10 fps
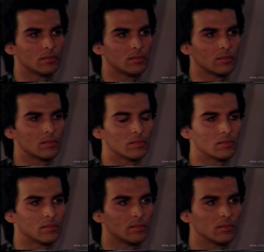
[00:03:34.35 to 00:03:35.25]

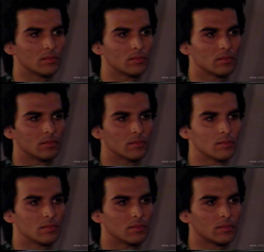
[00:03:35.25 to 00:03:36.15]
No one is speaking in this clip.